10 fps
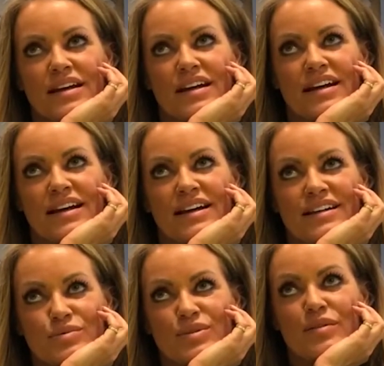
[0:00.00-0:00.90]

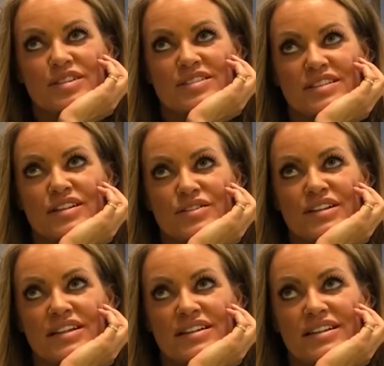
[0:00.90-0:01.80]
And when I was still
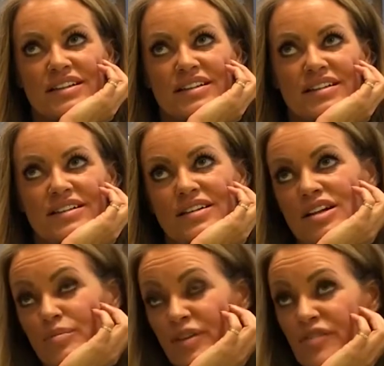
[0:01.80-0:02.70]
in the
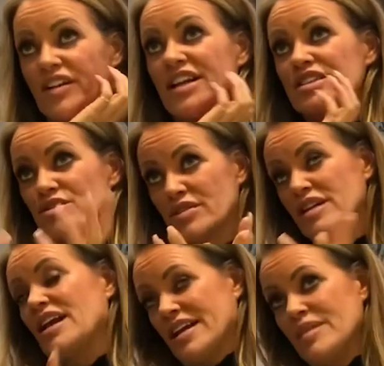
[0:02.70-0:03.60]
Olympic Village or
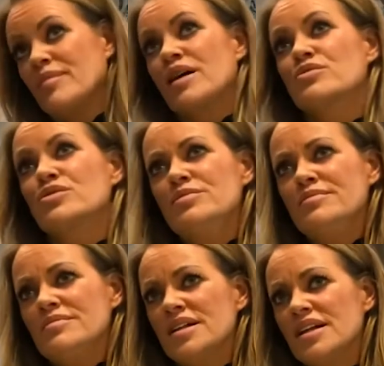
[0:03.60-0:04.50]
in my
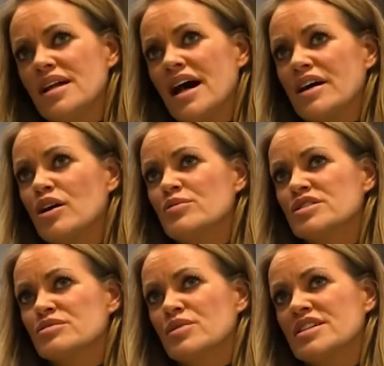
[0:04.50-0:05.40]
room, I
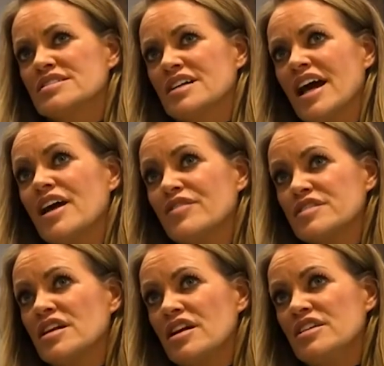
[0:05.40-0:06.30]
always wanted to,
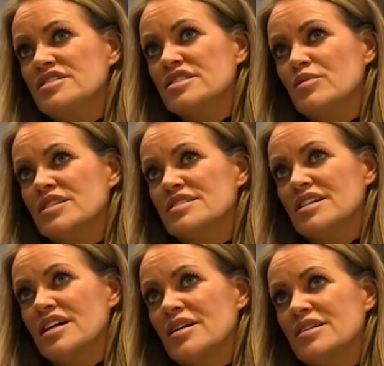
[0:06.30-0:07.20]
after the lunch, I wanted
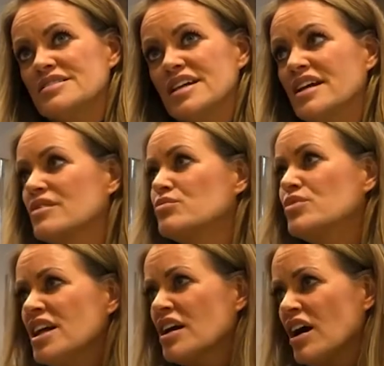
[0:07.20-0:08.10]
to take a
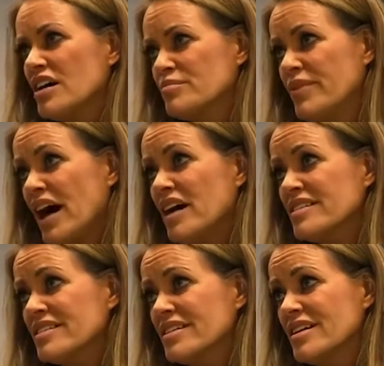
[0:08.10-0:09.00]
really hot
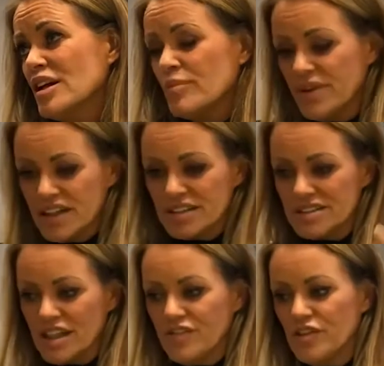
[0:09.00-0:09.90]
bath, because
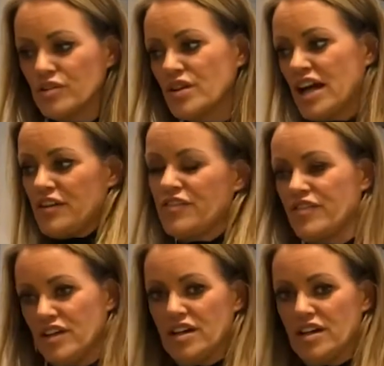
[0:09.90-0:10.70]
if you have